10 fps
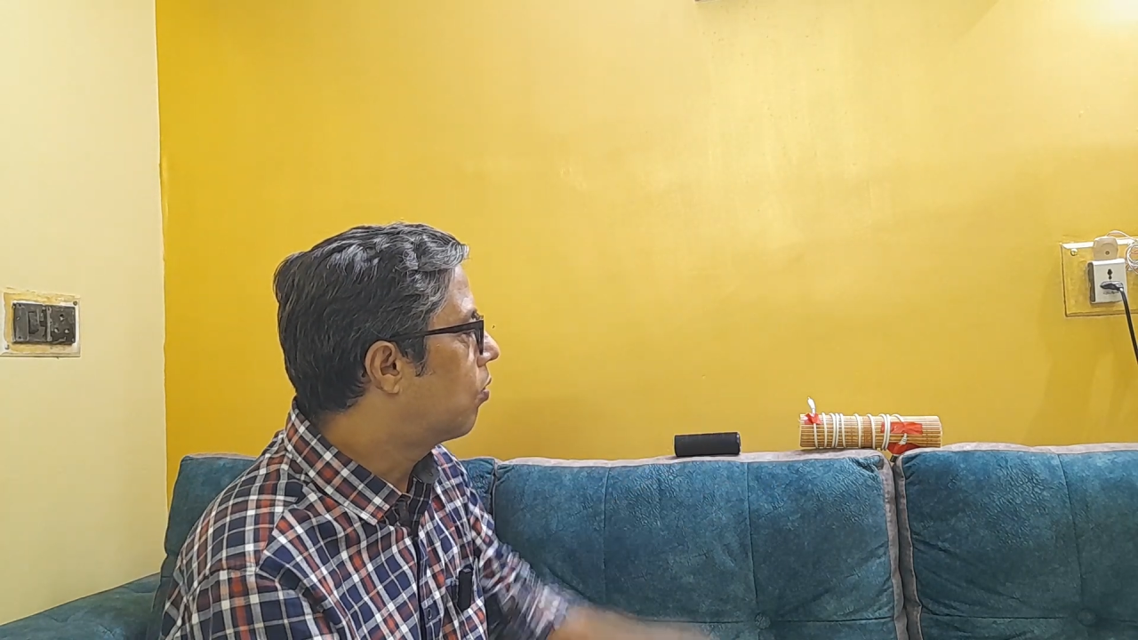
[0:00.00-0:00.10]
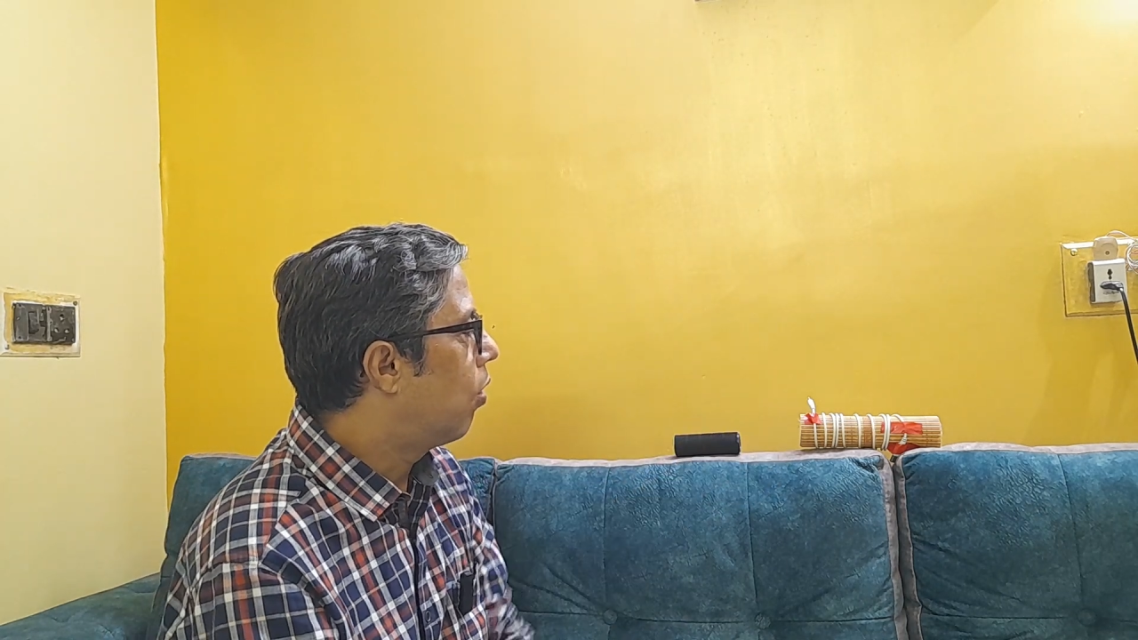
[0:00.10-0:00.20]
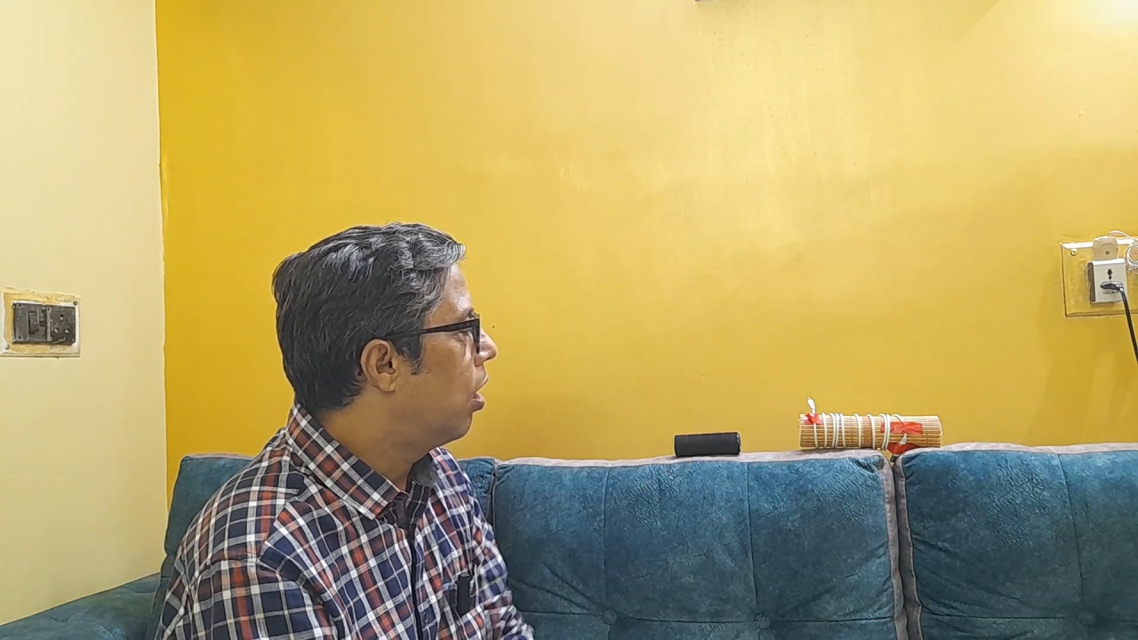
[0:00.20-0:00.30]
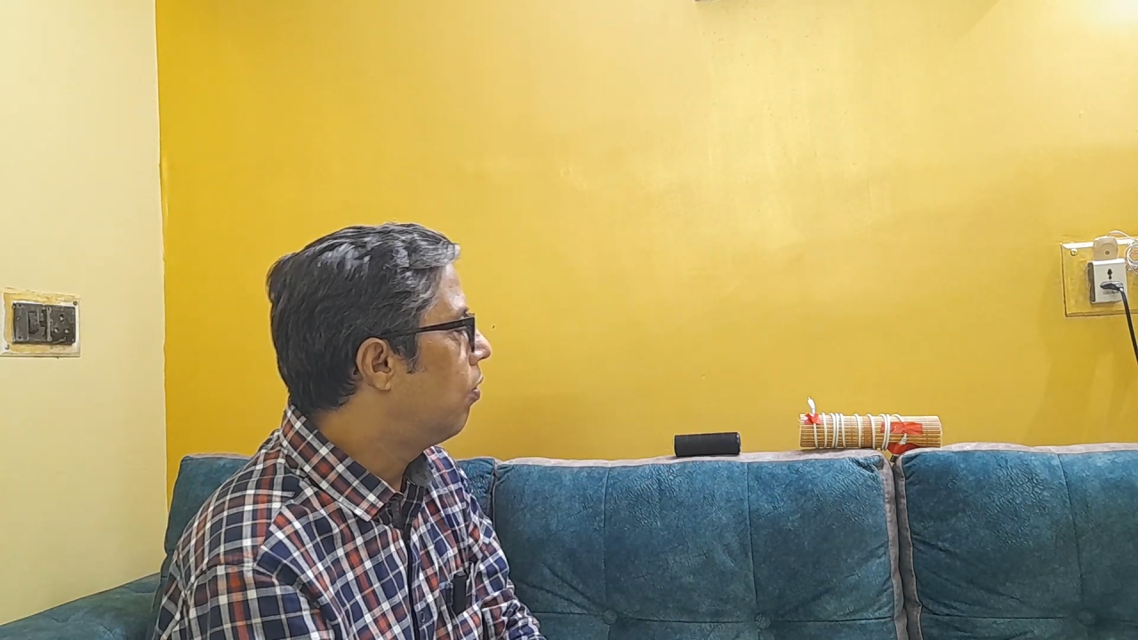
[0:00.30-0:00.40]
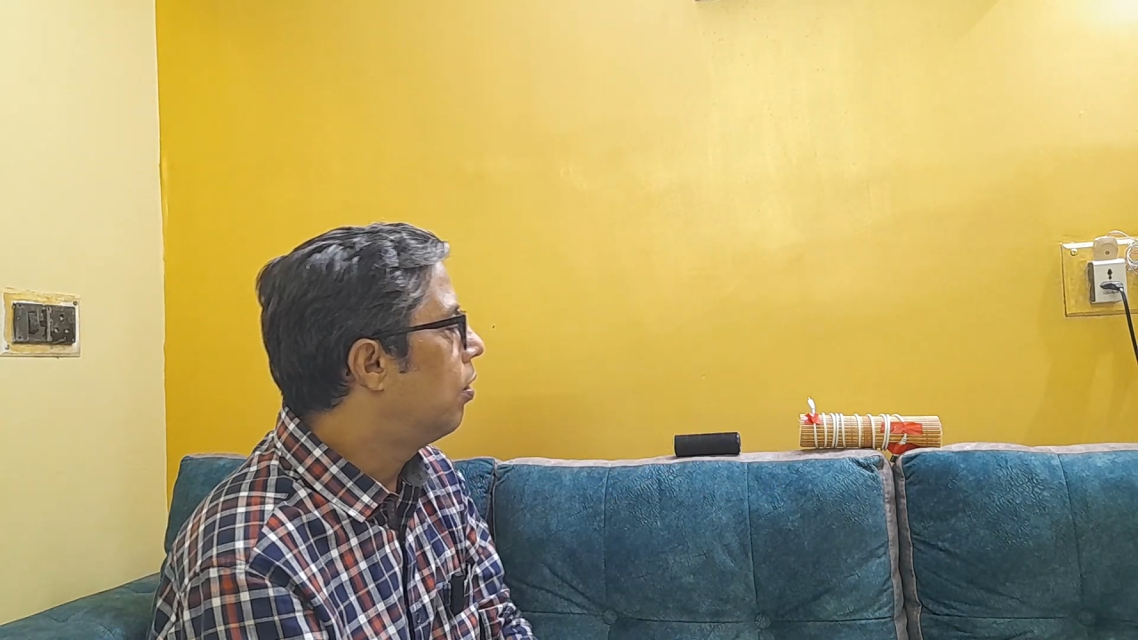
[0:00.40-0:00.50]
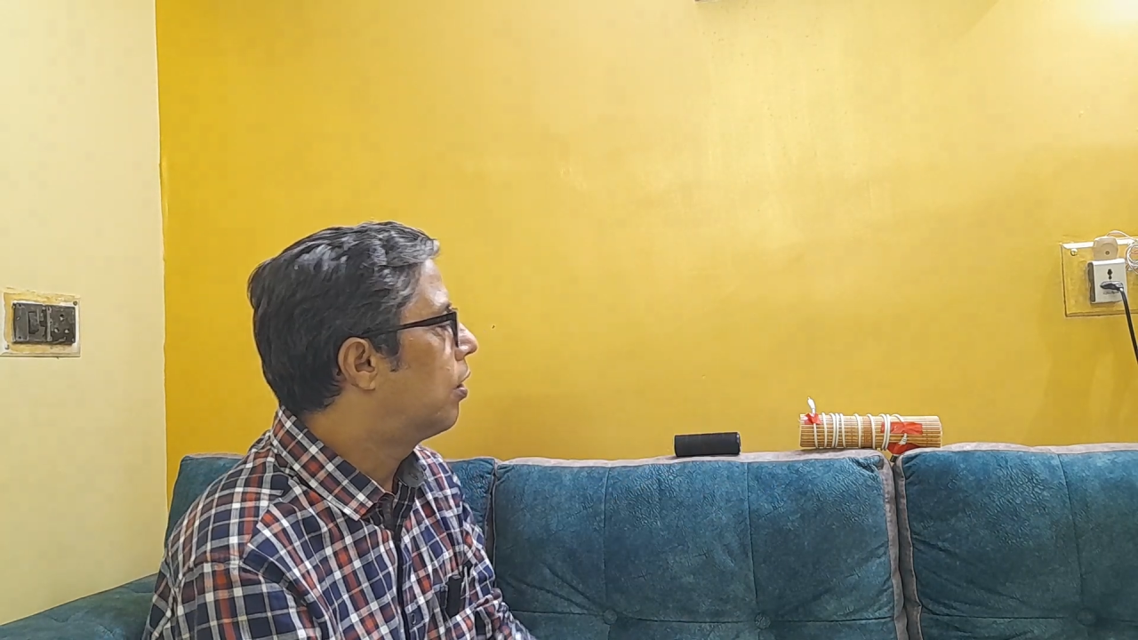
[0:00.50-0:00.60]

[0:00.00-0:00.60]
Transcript: coil will